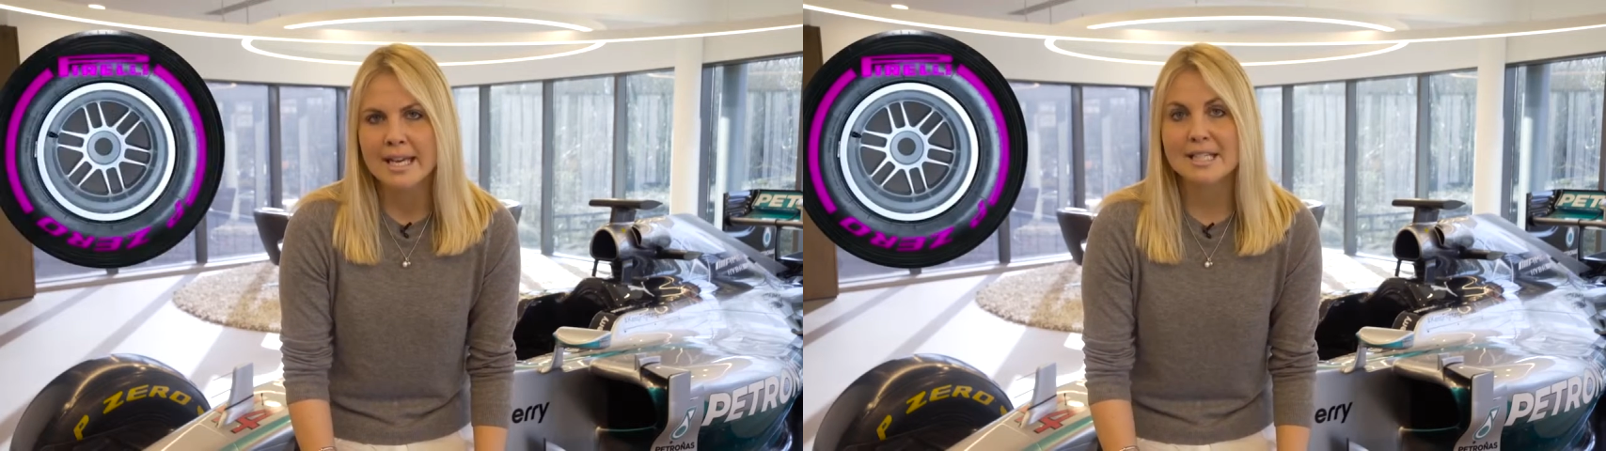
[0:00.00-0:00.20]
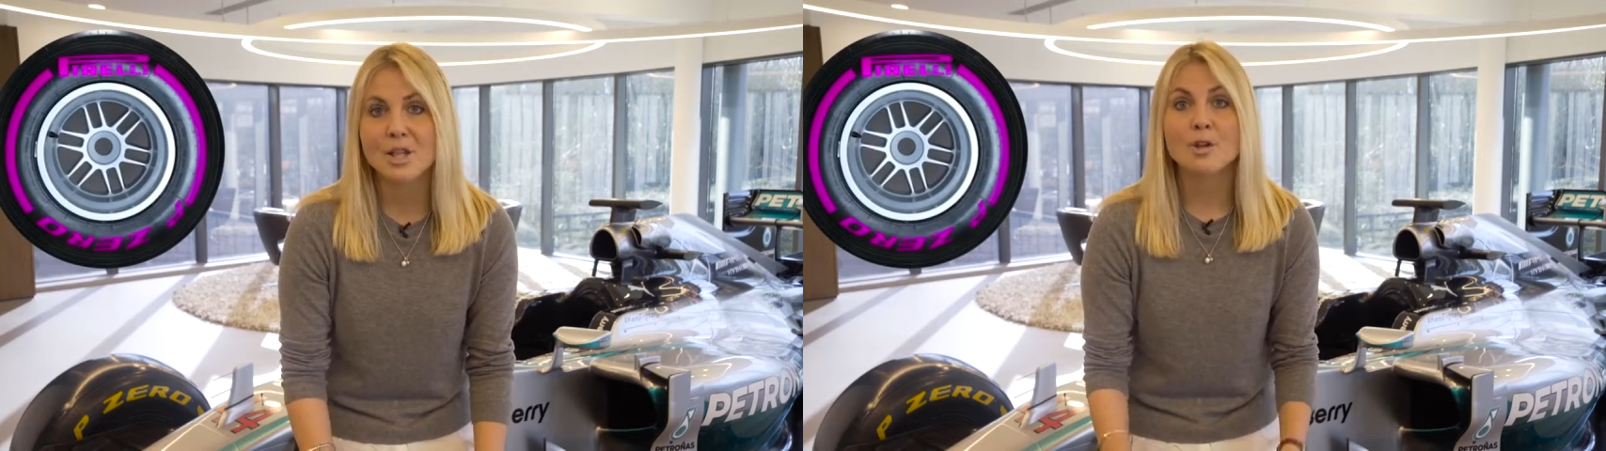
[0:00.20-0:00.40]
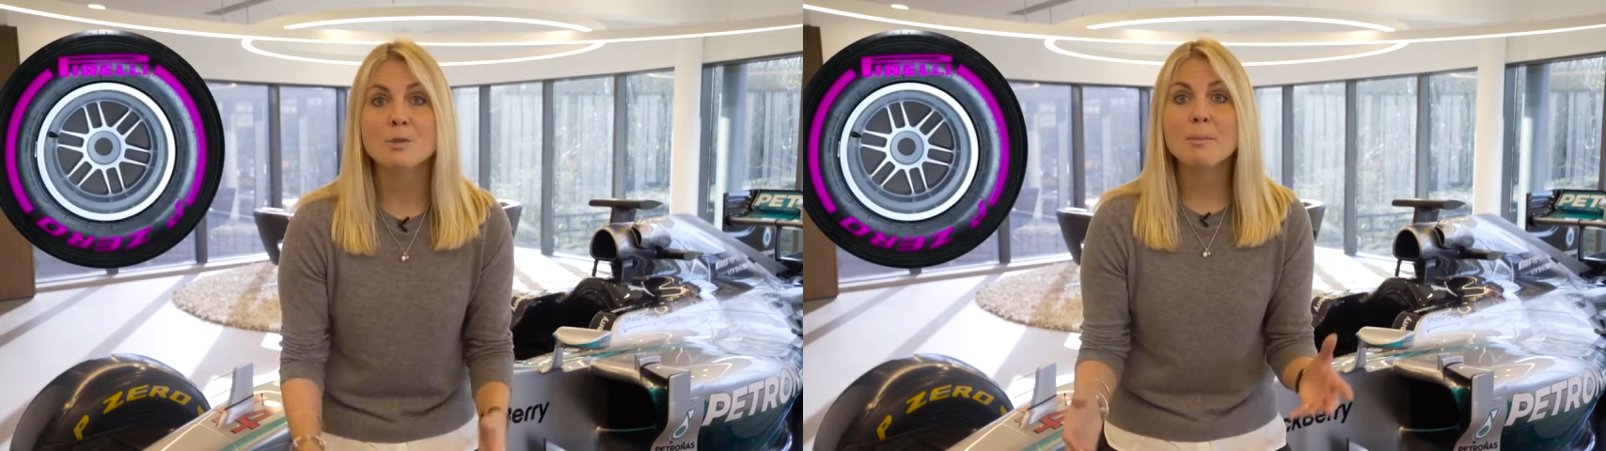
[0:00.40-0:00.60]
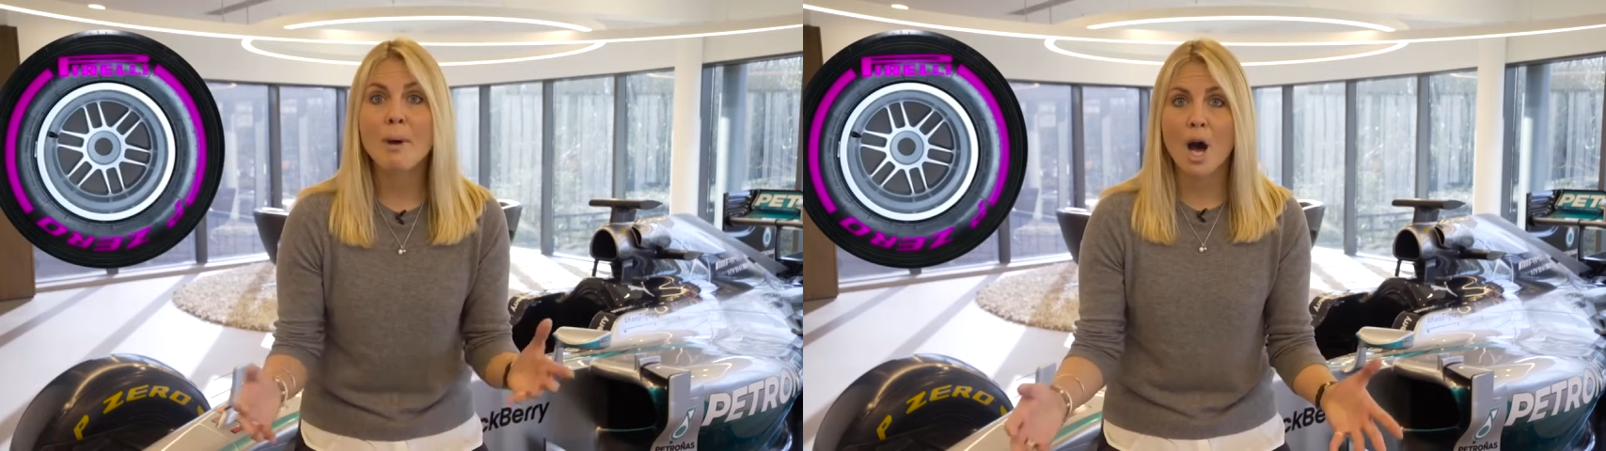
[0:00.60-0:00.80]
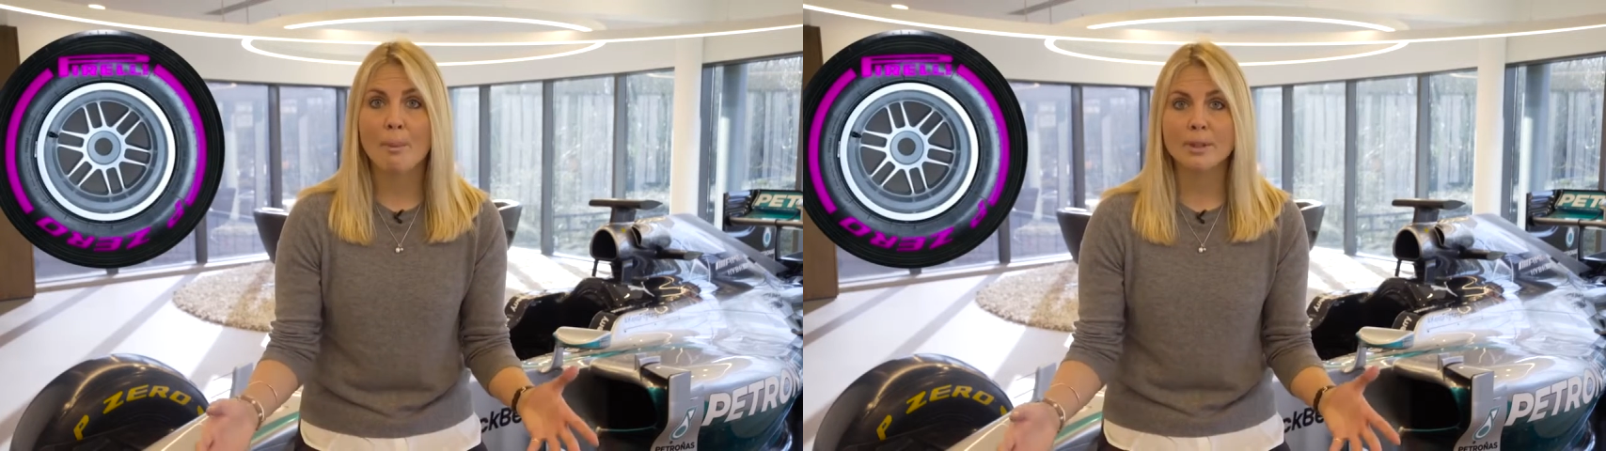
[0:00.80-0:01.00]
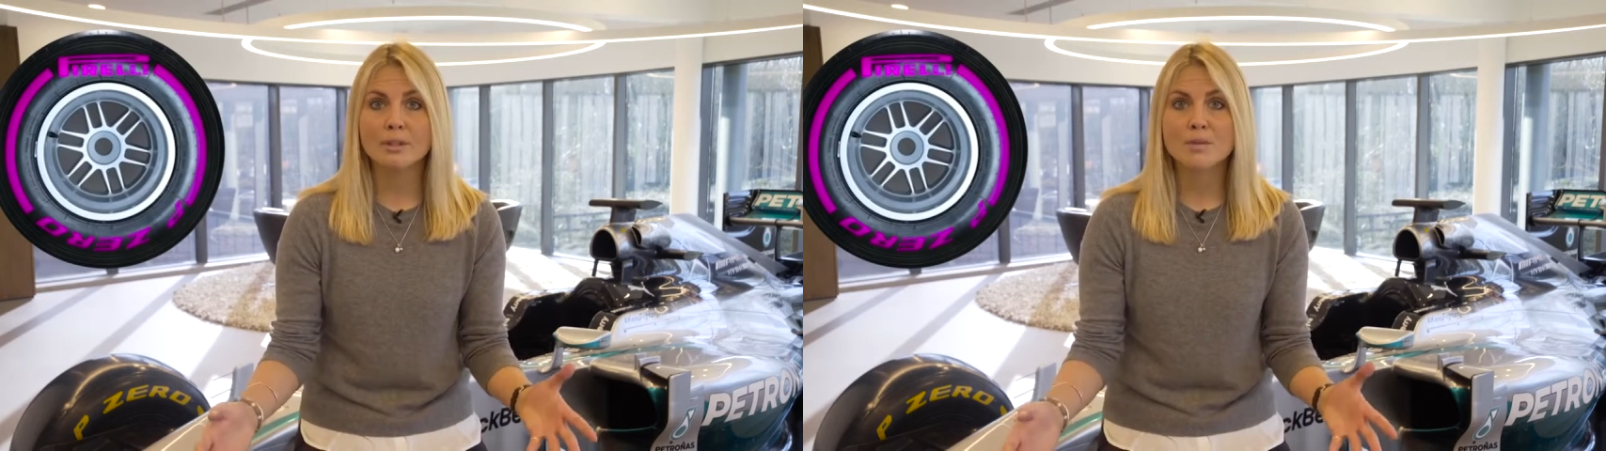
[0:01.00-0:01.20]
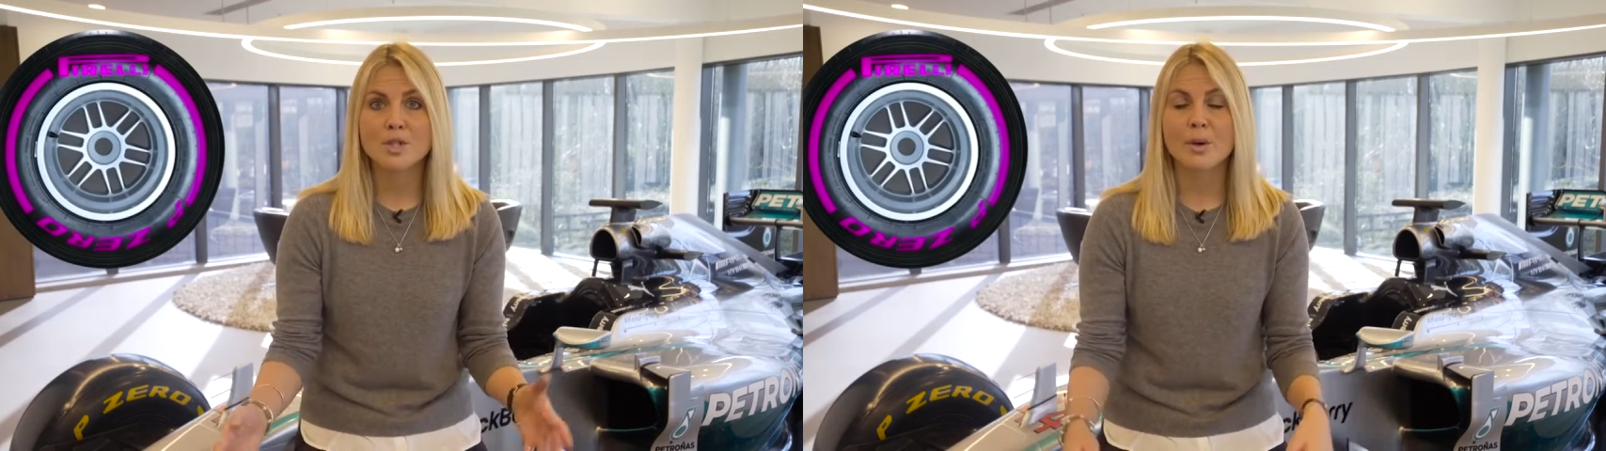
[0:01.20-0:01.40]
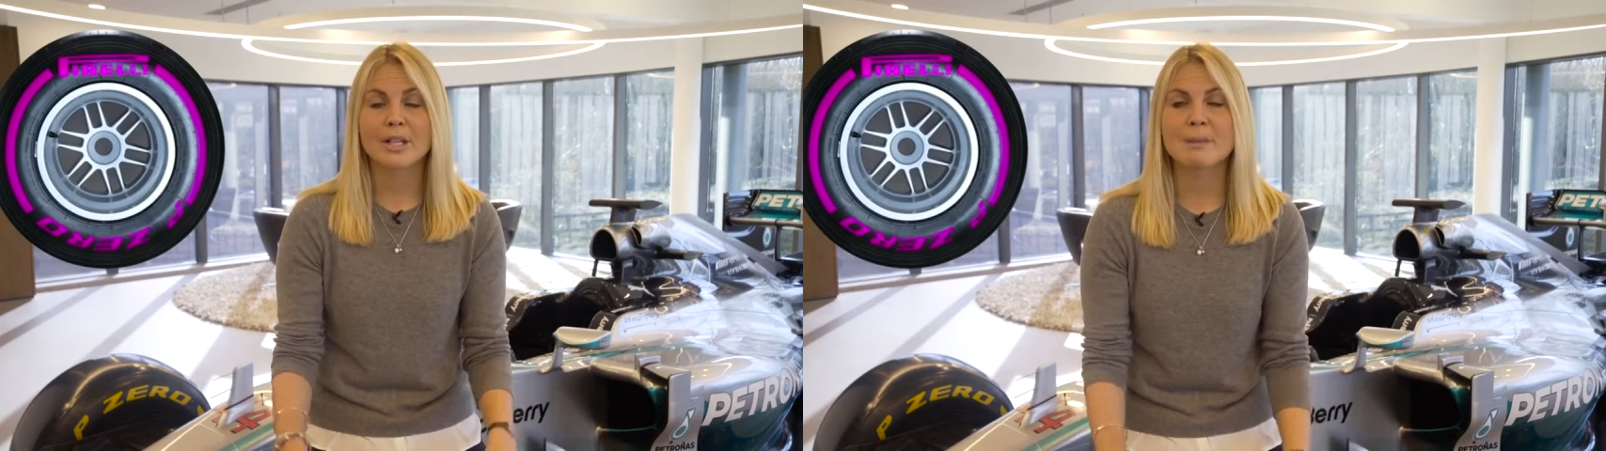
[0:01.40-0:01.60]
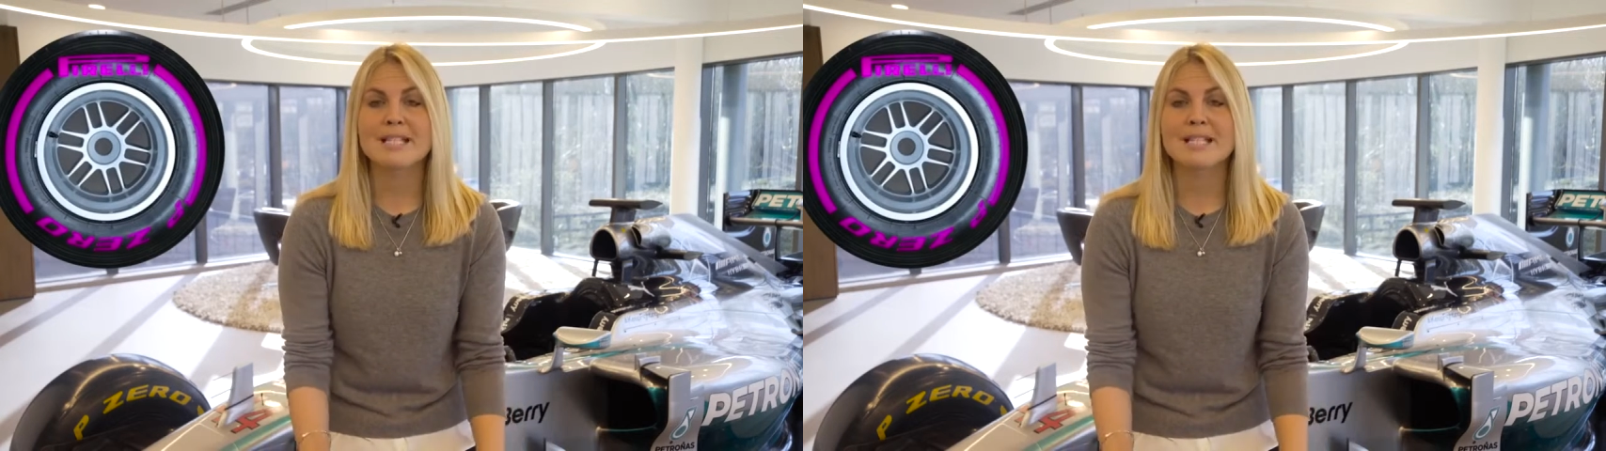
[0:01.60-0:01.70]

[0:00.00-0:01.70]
It's going to be purple, so it'll